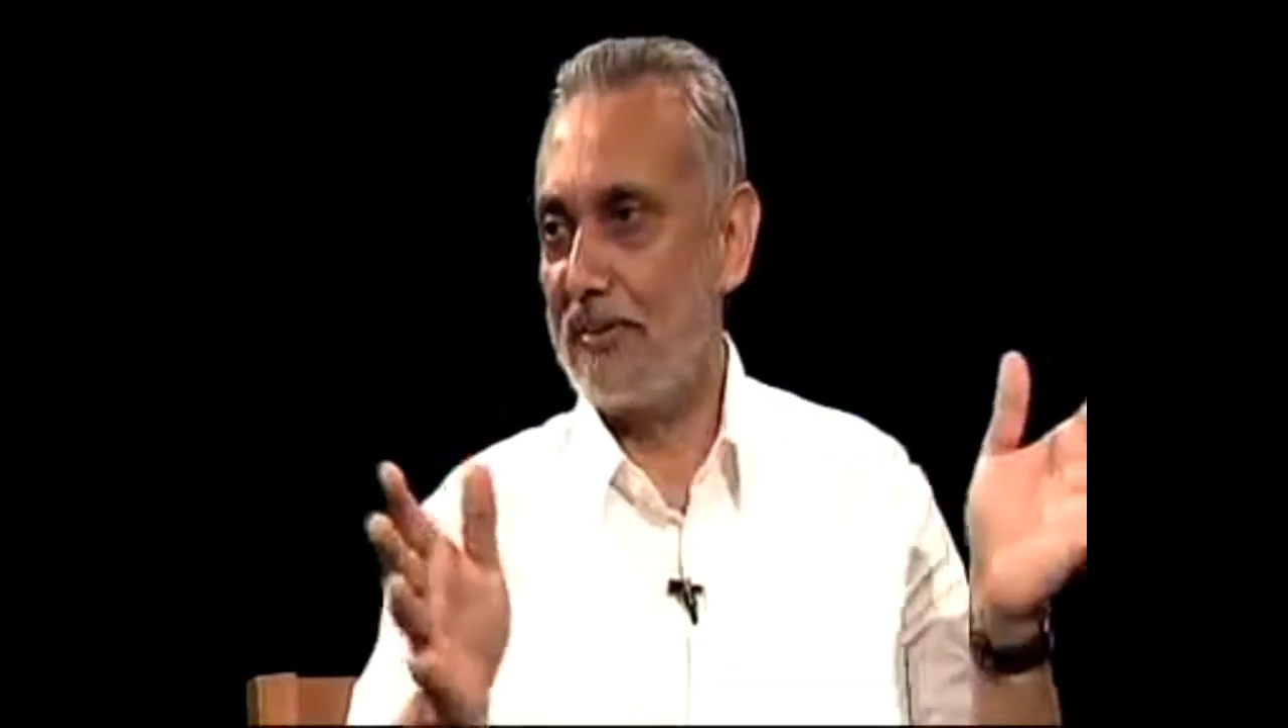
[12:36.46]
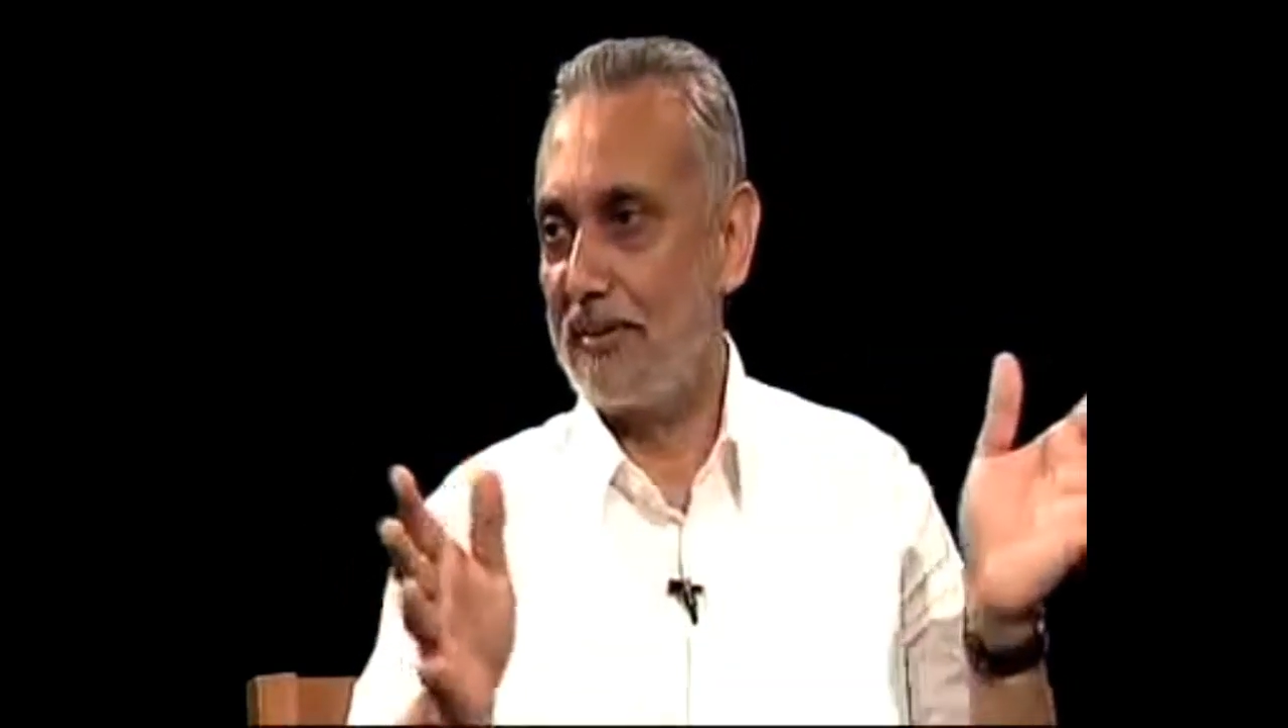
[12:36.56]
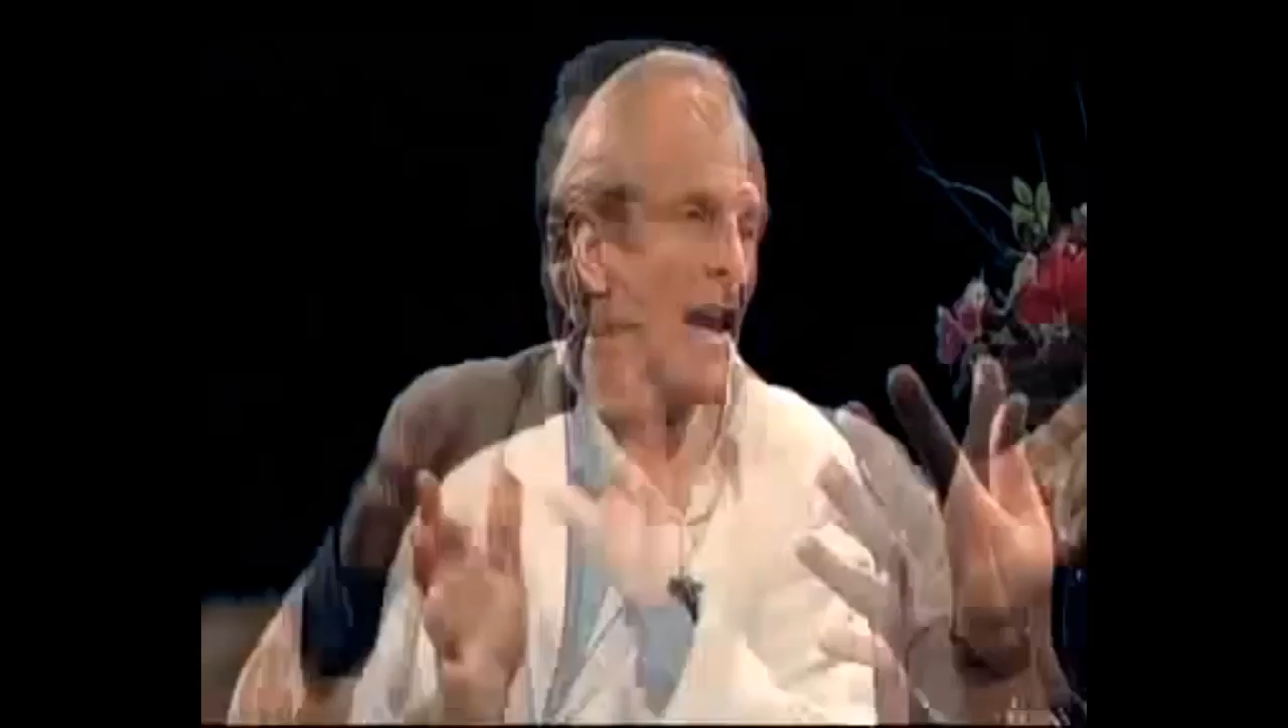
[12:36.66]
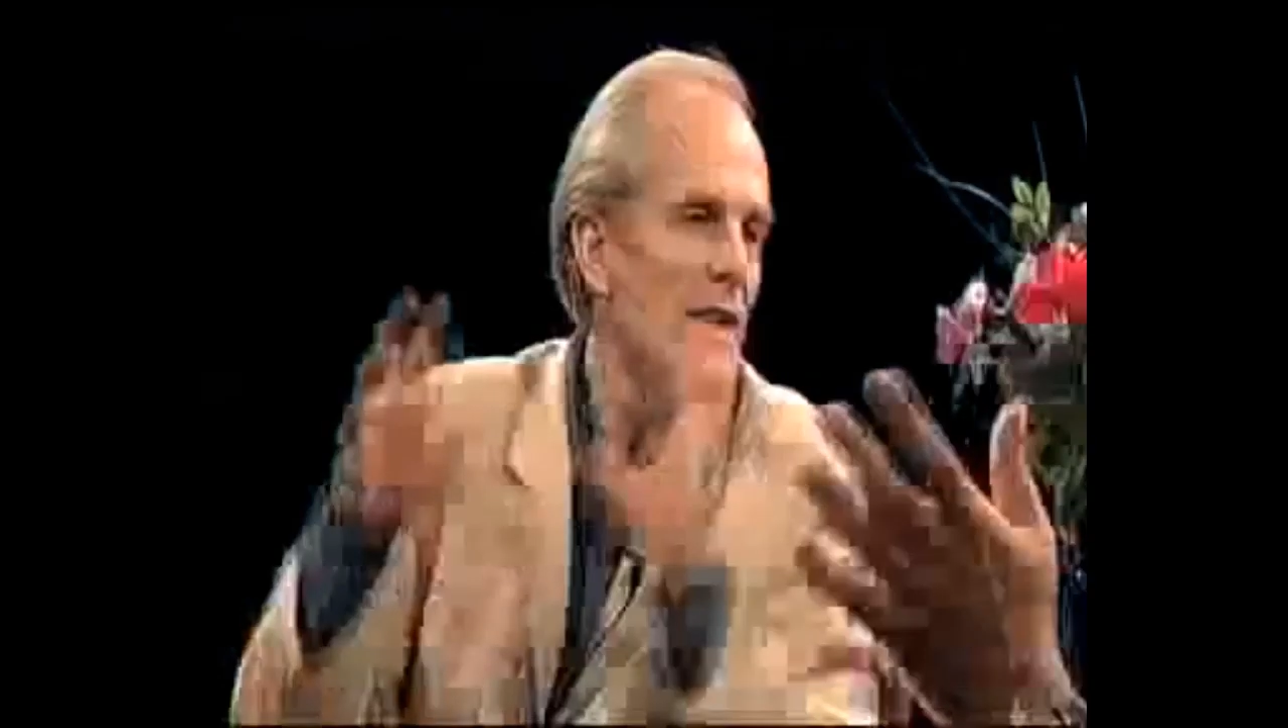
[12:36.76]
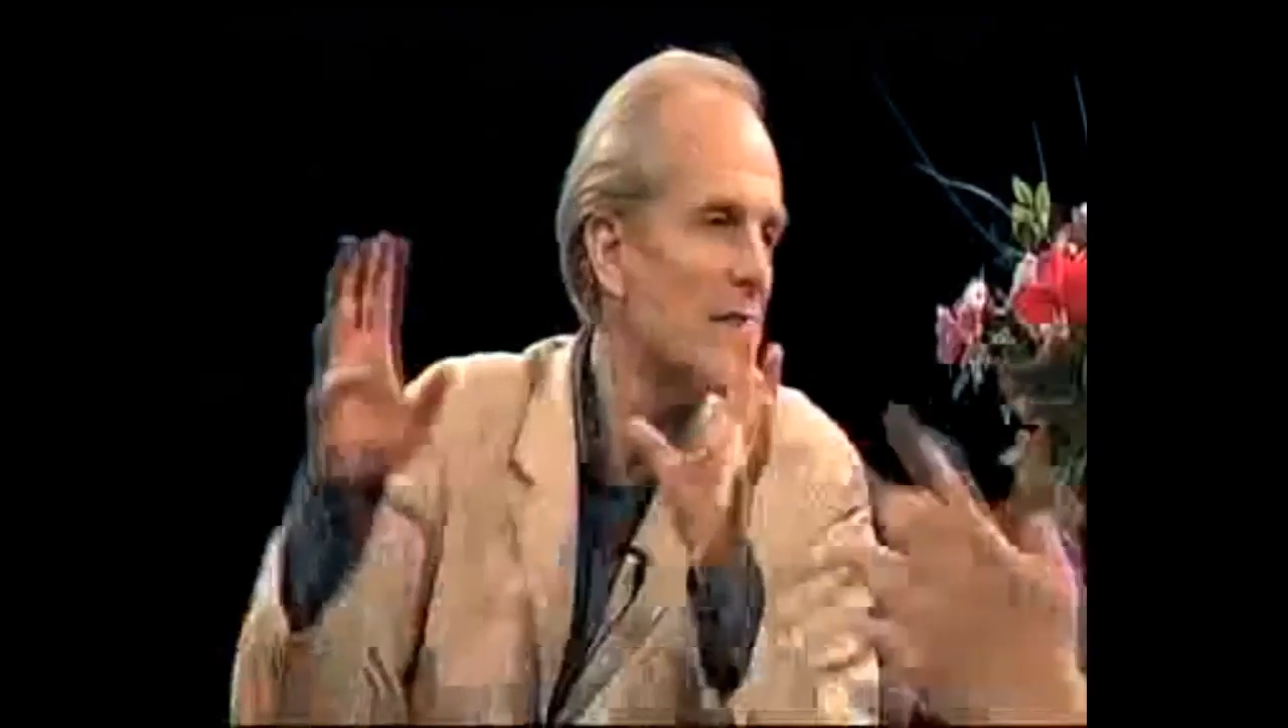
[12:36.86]
It's
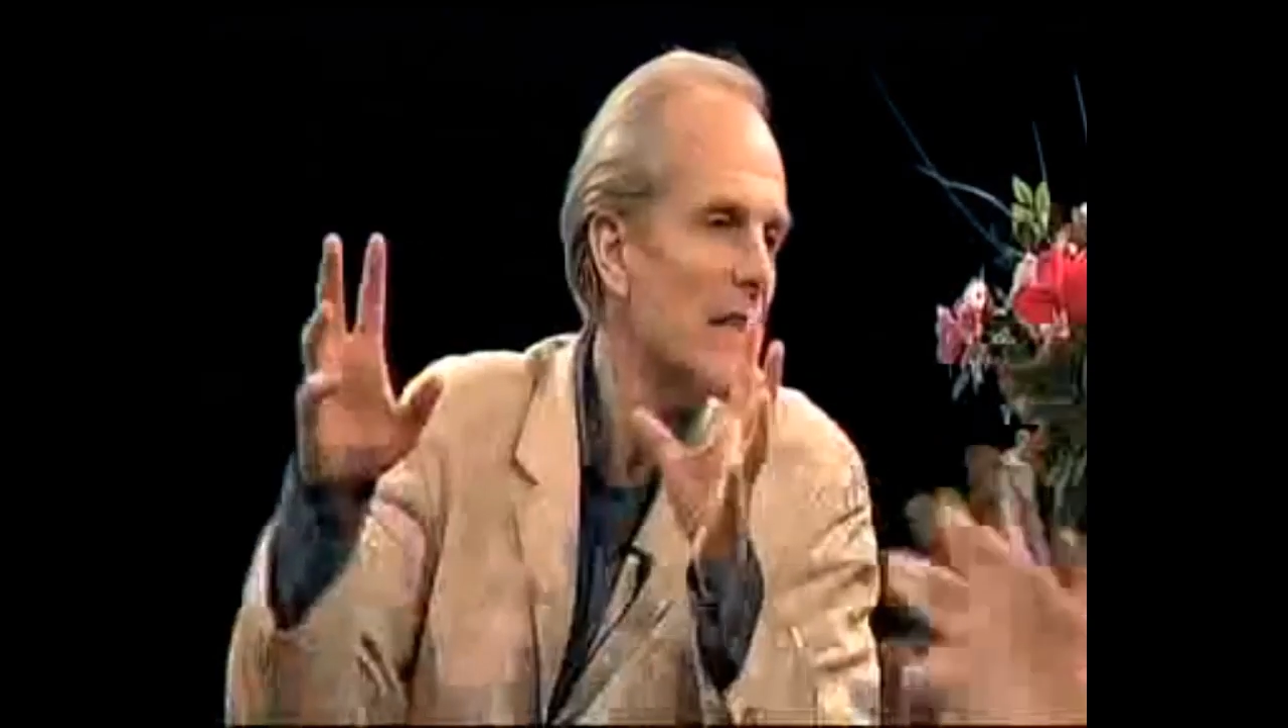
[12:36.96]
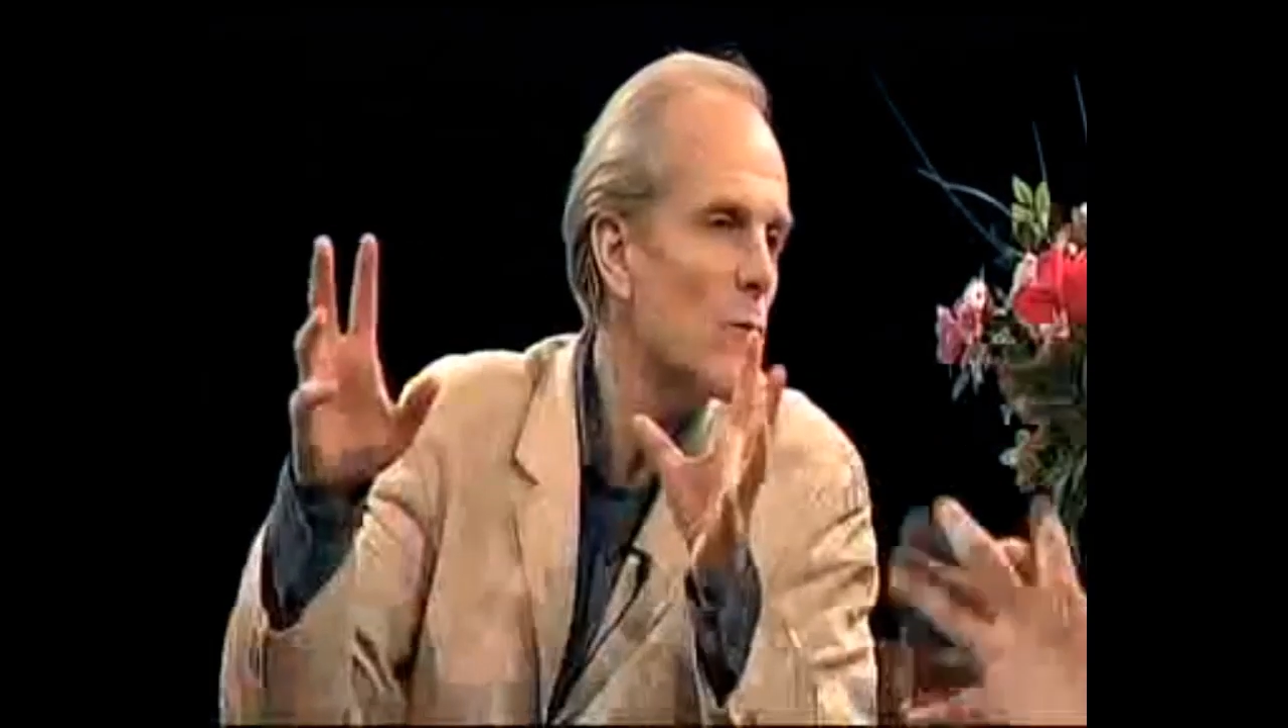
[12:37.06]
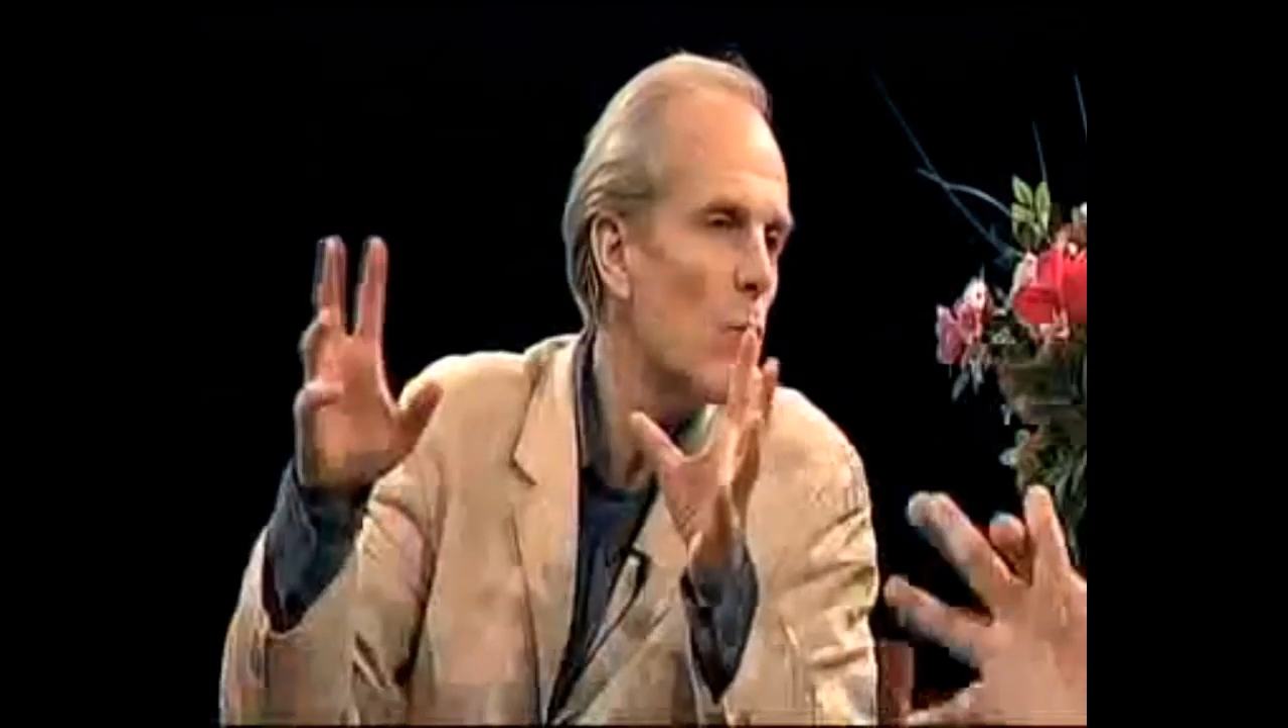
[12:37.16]
not the